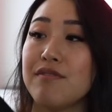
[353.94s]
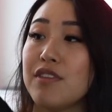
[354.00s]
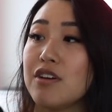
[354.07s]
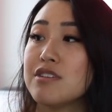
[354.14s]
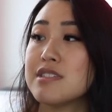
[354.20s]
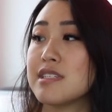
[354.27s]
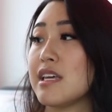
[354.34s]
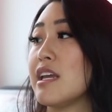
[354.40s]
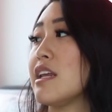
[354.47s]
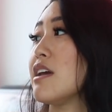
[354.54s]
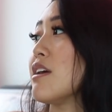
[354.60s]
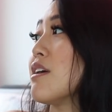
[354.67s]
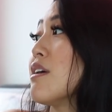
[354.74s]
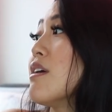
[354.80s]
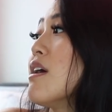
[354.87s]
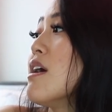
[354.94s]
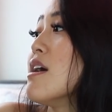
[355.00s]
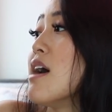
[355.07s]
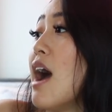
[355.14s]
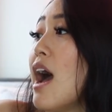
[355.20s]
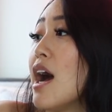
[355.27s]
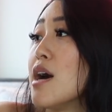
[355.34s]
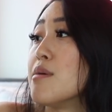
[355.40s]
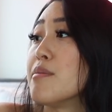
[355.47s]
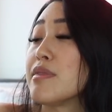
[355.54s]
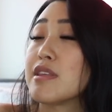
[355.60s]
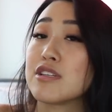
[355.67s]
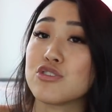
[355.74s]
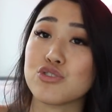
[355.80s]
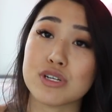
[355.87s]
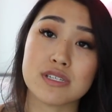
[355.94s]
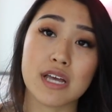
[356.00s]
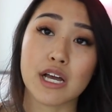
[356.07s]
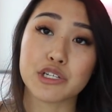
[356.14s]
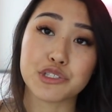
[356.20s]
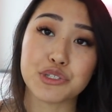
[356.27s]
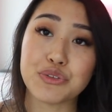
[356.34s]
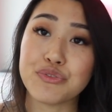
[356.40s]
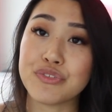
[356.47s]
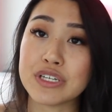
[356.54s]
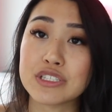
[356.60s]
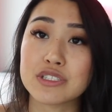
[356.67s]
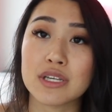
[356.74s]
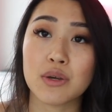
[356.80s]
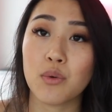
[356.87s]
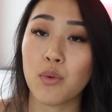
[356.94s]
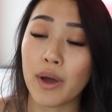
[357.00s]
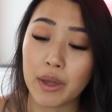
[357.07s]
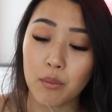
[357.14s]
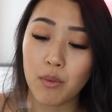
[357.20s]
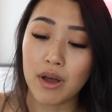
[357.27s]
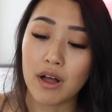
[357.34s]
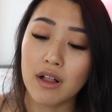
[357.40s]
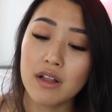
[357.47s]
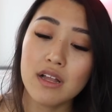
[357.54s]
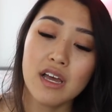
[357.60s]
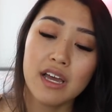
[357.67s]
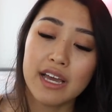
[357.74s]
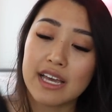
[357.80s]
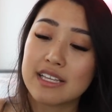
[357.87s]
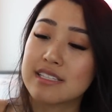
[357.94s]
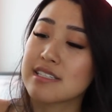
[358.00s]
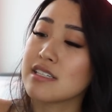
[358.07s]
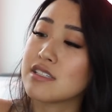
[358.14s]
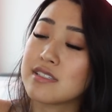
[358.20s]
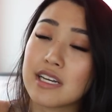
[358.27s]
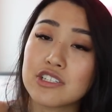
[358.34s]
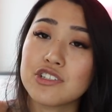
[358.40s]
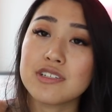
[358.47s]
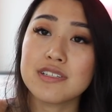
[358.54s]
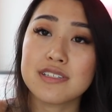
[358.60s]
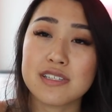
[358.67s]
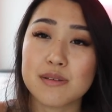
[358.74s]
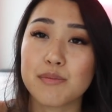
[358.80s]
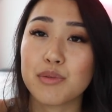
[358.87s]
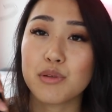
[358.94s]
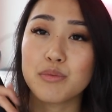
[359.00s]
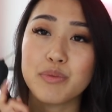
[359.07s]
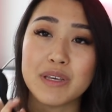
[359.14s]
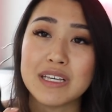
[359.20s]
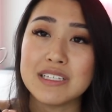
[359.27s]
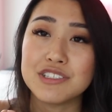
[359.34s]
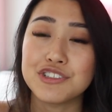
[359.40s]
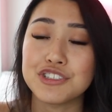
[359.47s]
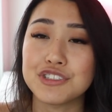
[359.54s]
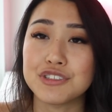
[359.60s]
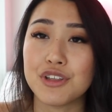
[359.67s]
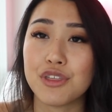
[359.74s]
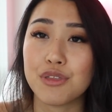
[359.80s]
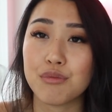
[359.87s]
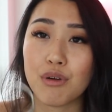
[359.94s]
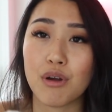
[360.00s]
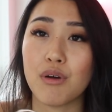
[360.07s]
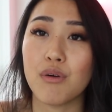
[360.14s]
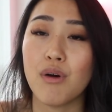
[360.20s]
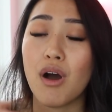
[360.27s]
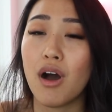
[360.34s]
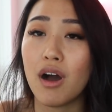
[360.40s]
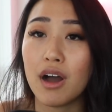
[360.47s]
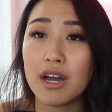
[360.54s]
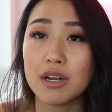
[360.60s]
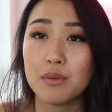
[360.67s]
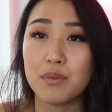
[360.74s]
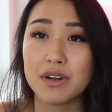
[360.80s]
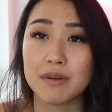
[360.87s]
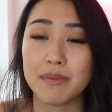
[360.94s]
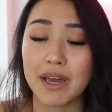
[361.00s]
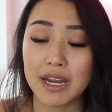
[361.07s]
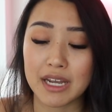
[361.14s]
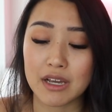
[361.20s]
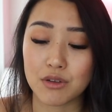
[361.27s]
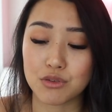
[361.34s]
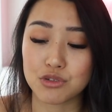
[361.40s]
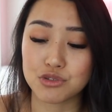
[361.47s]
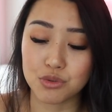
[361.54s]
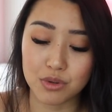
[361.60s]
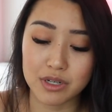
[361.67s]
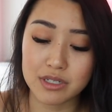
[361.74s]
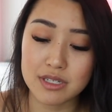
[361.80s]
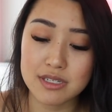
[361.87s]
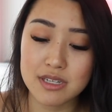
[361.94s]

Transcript: if they're skinnier, this dress actually fits quite well. It's such a simple piece just to throw on when I'm heading out the door in the